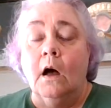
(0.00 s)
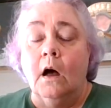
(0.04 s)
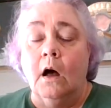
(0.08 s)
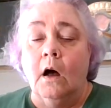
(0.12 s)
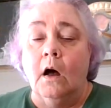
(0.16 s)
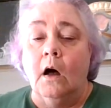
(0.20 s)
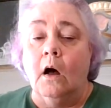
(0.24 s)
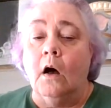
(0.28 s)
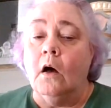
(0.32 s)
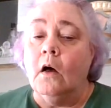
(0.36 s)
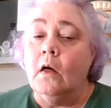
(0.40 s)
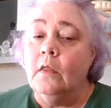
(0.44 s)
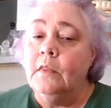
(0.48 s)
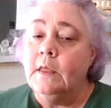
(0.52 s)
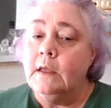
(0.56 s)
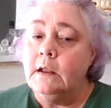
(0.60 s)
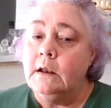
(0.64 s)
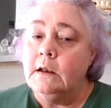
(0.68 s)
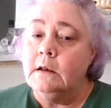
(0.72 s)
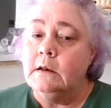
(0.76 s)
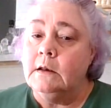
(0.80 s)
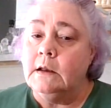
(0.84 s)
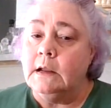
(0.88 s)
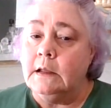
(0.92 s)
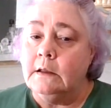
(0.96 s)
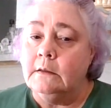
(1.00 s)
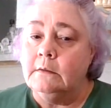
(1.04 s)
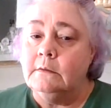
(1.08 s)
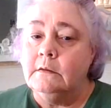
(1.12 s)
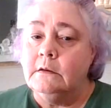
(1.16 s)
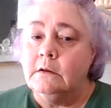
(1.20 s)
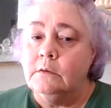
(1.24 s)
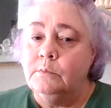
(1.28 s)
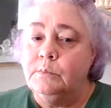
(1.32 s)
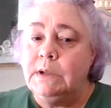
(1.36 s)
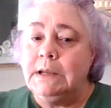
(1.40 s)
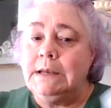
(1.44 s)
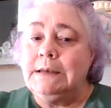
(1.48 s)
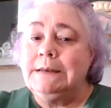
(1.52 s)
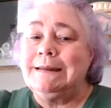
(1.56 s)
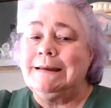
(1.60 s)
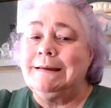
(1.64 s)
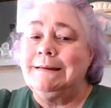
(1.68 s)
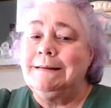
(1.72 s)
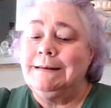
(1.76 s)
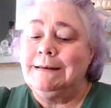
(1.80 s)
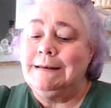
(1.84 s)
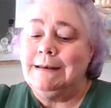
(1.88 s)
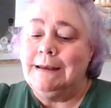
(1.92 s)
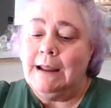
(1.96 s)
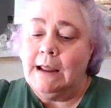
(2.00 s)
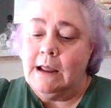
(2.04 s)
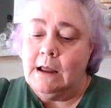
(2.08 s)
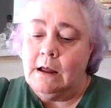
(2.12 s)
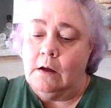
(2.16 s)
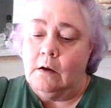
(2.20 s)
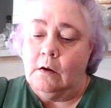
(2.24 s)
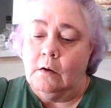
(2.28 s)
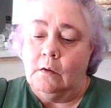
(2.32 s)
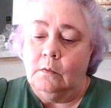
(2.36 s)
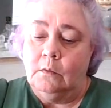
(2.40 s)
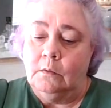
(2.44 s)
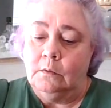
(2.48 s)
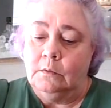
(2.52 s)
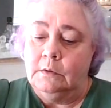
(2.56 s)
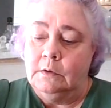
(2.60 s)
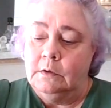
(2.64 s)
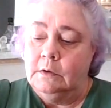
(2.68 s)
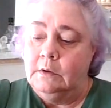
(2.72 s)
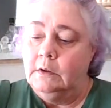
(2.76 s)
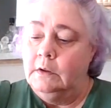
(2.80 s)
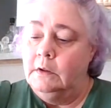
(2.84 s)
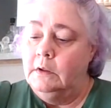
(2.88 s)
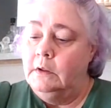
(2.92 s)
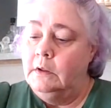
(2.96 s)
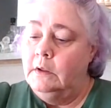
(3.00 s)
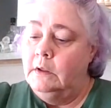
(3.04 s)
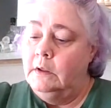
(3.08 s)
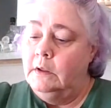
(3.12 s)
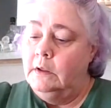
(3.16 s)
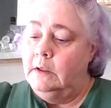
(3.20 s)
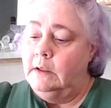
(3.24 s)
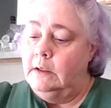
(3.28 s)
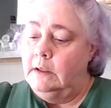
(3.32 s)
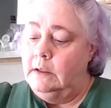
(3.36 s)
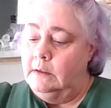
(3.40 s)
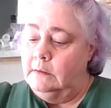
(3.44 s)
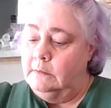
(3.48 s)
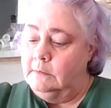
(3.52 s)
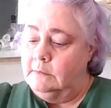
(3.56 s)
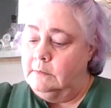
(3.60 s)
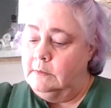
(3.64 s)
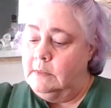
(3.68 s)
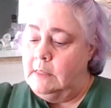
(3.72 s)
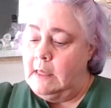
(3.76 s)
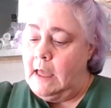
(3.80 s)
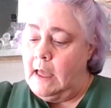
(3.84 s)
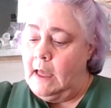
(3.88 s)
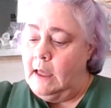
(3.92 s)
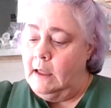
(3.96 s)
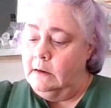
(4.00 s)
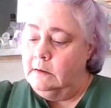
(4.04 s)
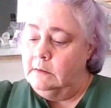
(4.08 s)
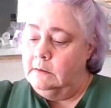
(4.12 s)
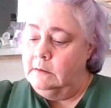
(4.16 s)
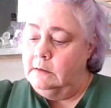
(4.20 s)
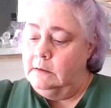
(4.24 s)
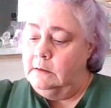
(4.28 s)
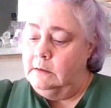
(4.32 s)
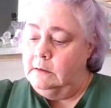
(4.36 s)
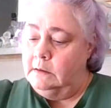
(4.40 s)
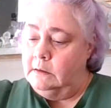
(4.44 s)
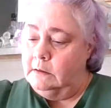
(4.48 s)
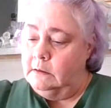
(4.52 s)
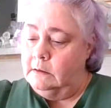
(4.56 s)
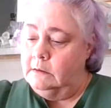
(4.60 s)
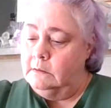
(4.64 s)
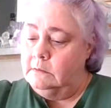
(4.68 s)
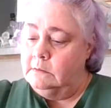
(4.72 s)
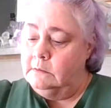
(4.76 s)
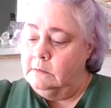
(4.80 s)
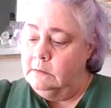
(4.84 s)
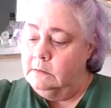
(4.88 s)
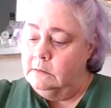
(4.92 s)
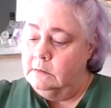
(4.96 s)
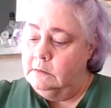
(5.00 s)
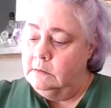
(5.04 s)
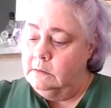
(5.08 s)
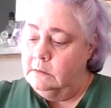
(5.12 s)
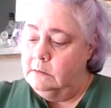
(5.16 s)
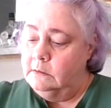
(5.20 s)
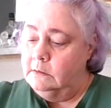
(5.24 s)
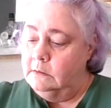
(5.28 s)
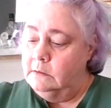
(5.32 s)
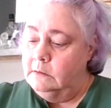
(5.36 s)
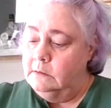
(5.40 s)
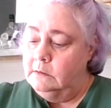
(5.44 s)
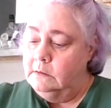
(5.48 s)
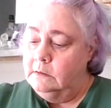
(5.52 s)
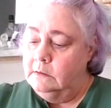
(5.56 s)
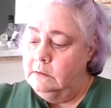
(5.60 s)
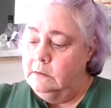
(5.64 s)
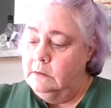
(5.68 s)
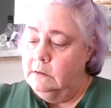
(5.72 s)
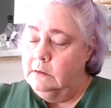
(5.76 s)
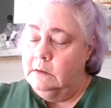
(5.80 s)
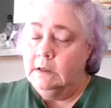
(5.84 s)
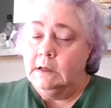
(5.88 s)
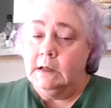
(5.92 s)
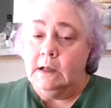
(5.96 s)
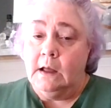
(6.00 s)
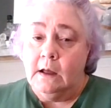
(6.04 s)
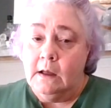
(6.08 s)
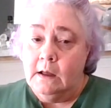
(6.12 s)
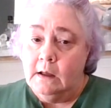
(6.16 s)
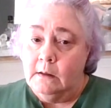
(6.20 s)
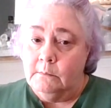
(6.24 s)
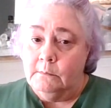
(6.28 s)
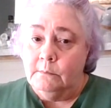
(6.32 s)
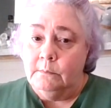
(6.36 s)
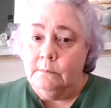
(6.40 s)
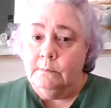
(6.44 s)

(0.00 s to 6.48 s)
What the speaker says: All that needs to be done now is that it come